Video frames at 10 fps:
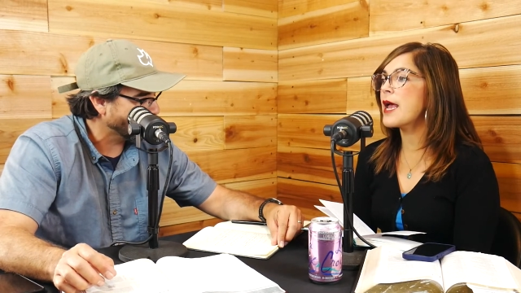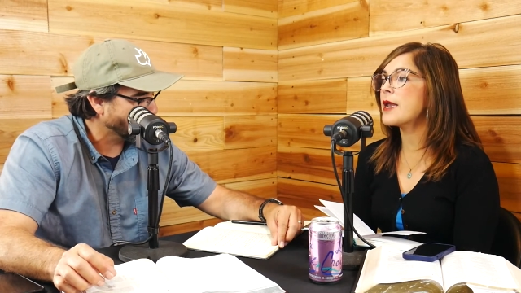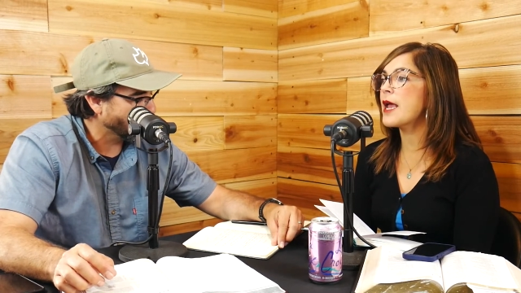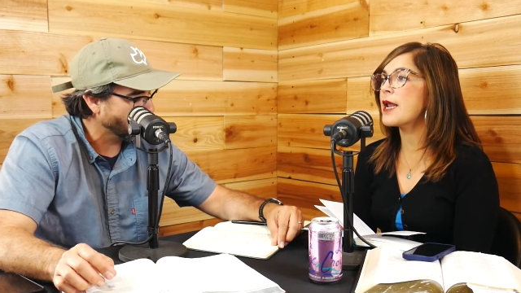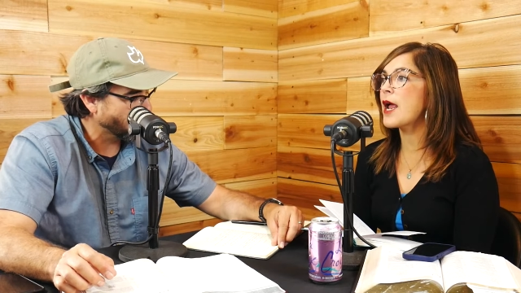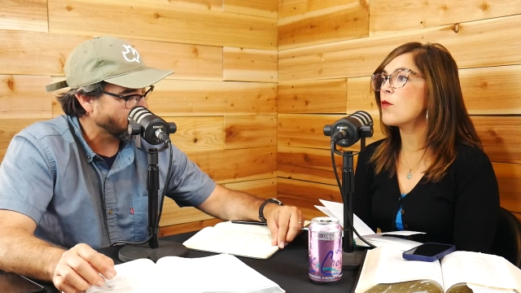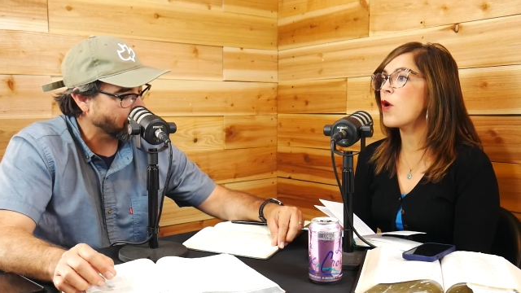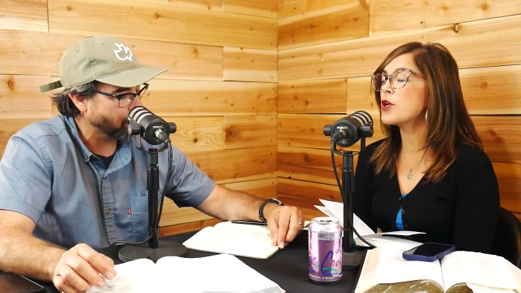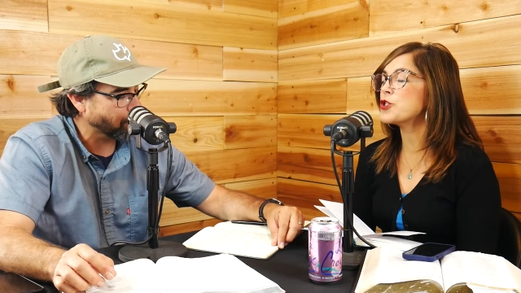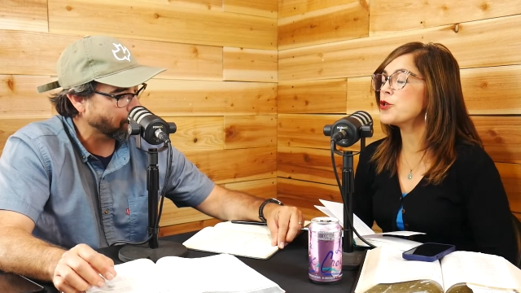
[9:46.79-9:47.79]
Speaker 1: and, and I
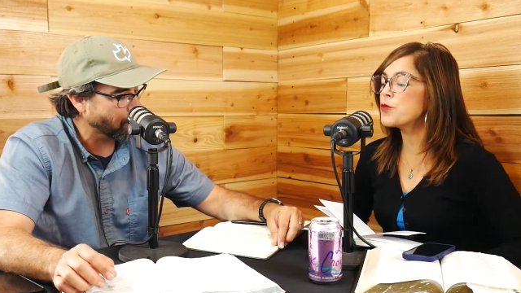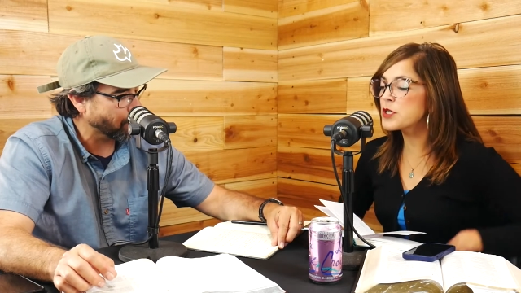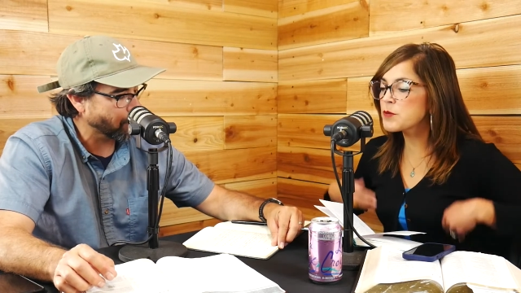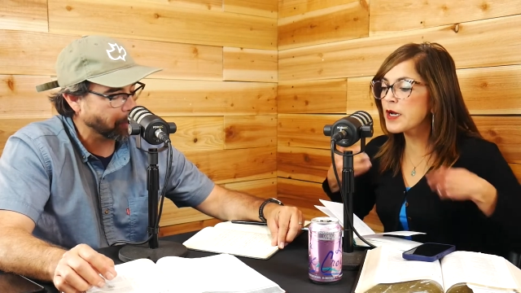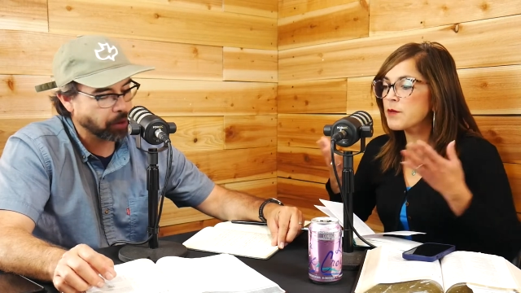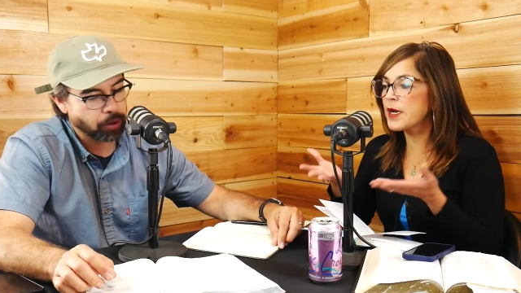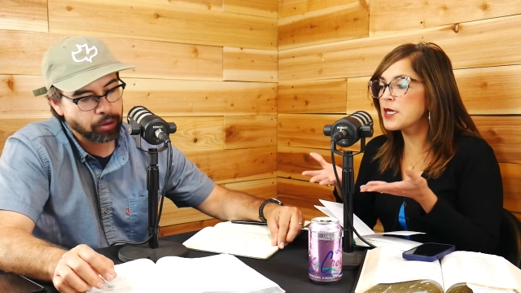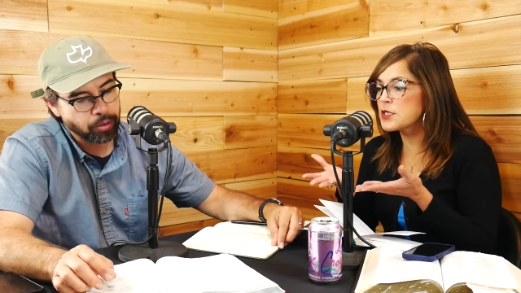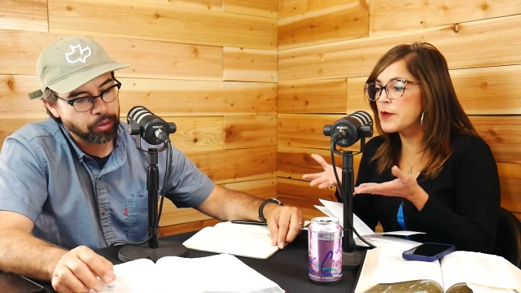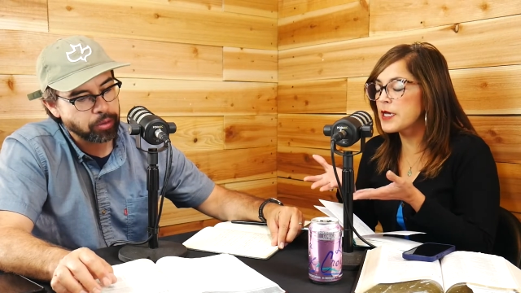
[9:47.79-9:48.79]
want to respect my
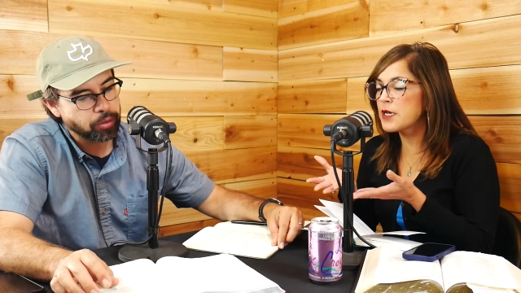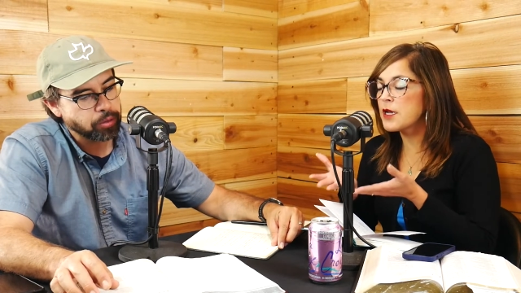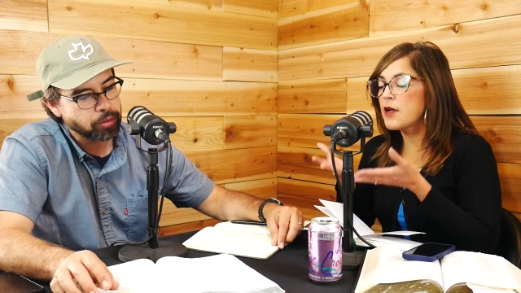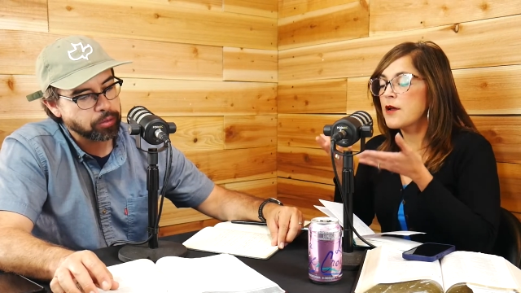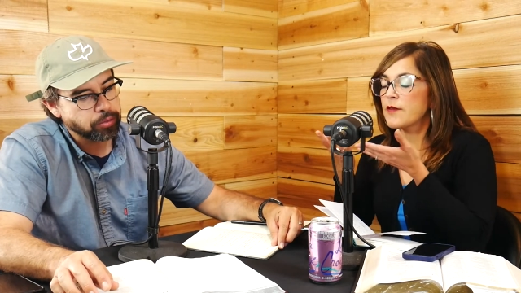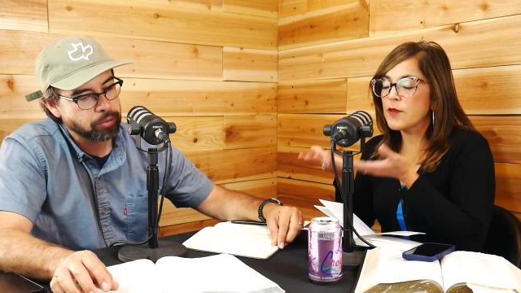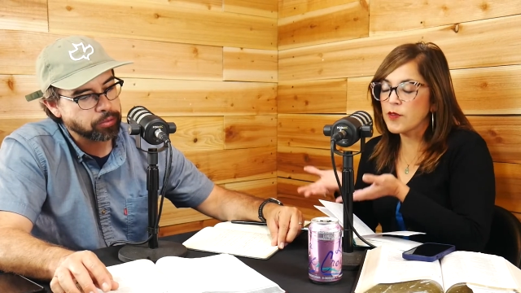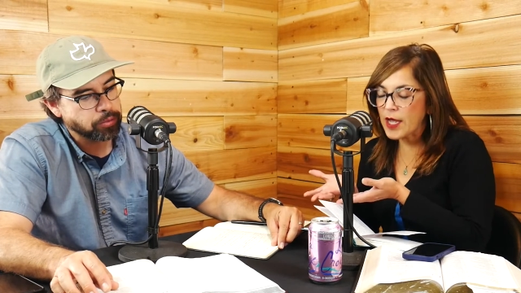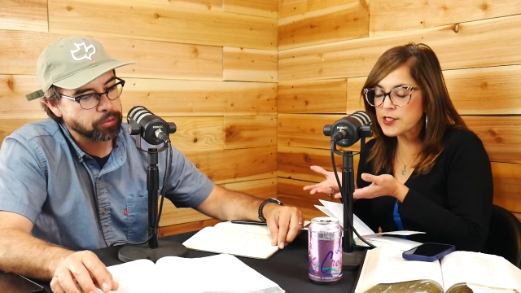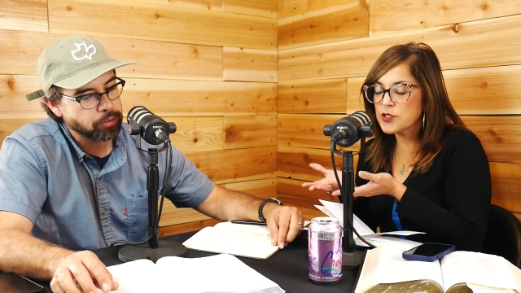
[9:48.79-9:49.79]
husband.
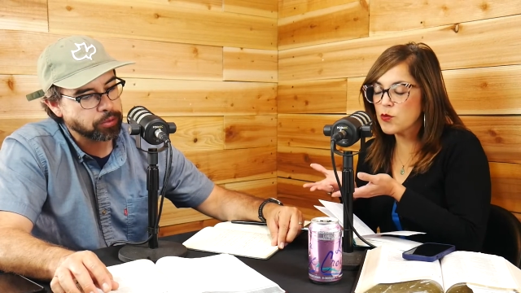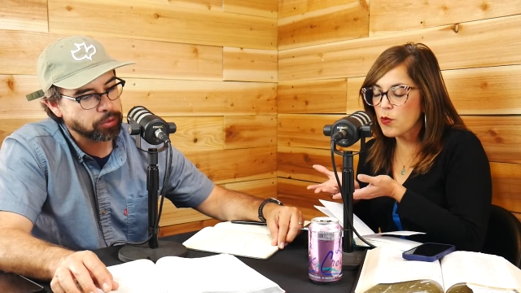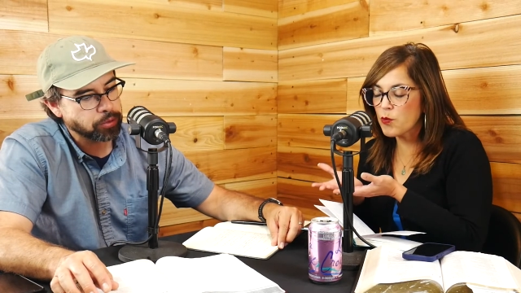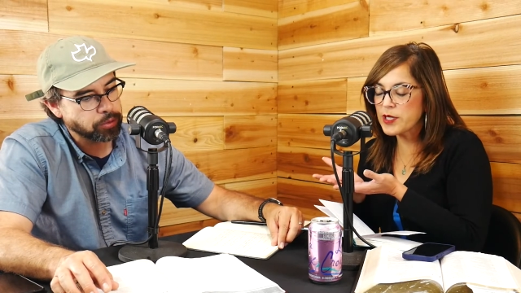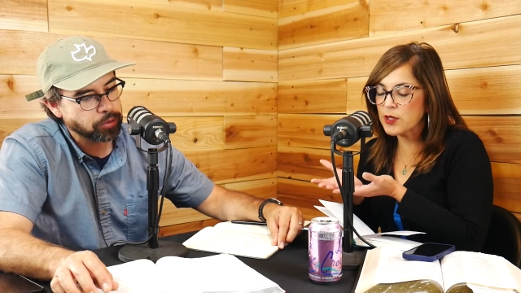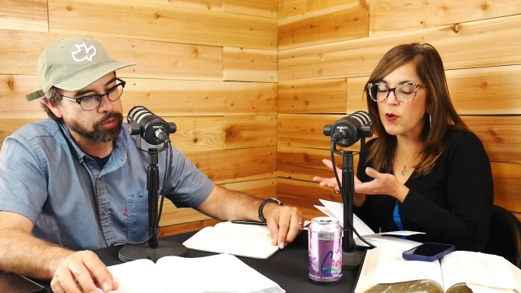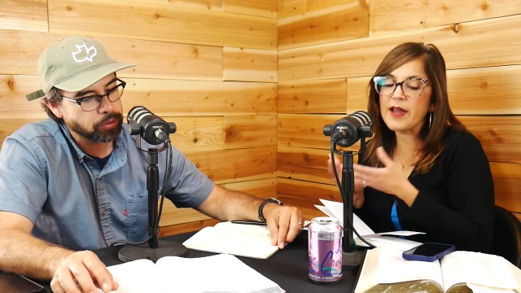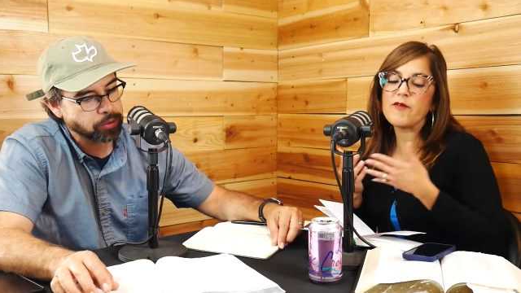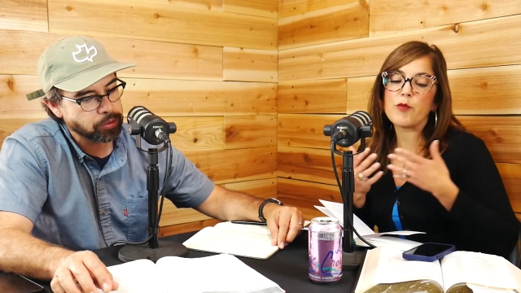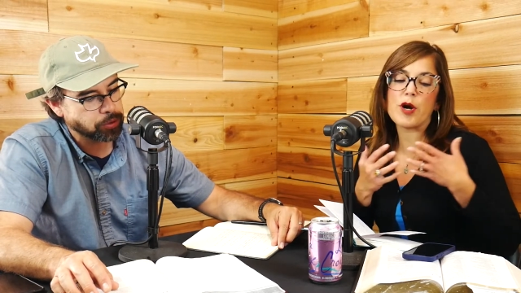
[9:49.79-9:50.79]
That's the what the
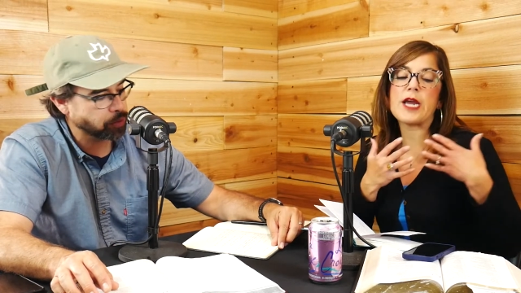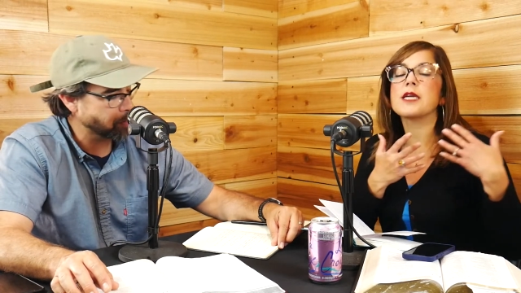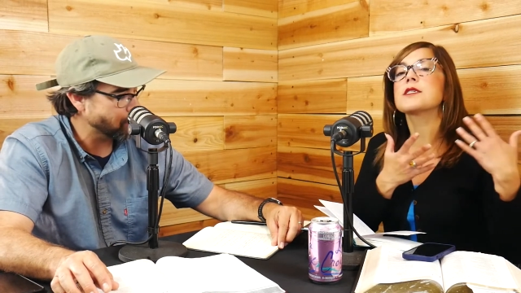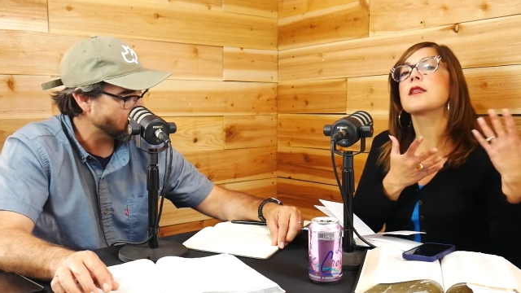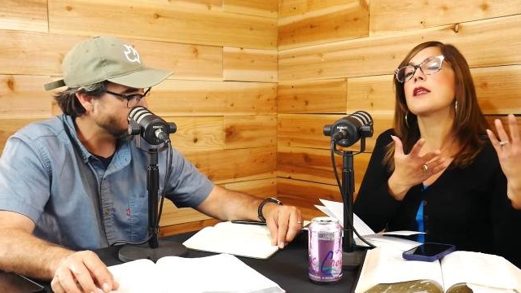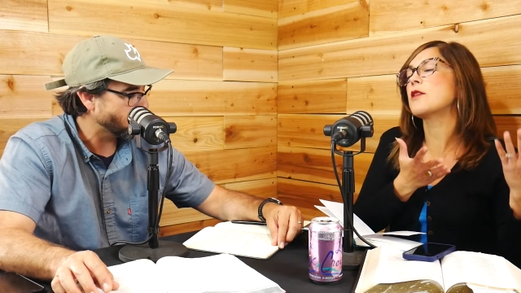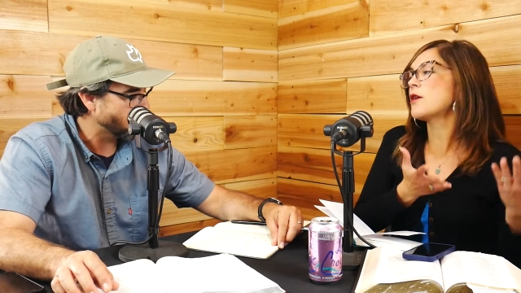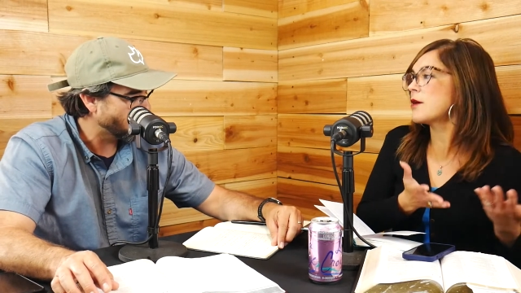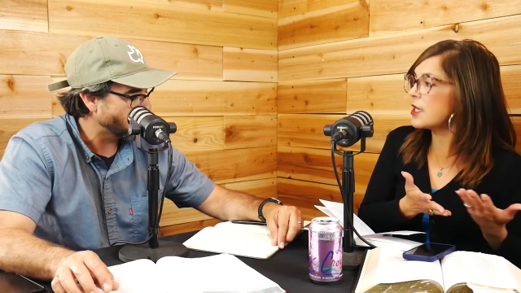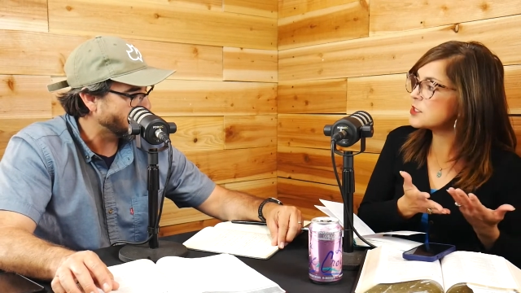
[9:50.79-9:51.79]
wife prays, and then
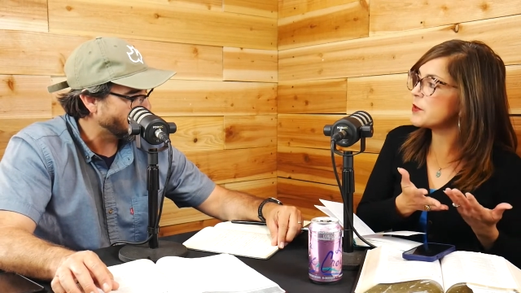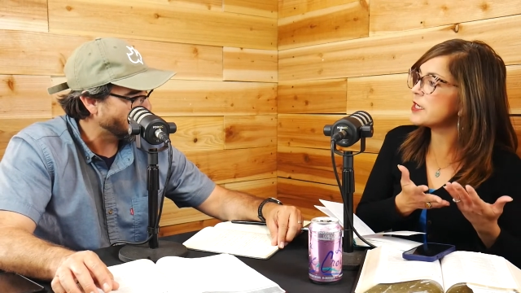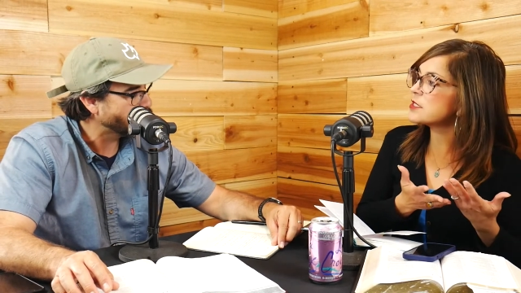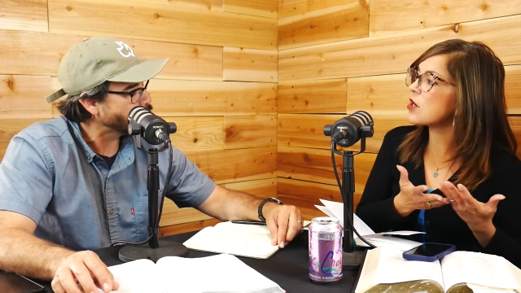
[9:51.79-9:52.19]
the husband is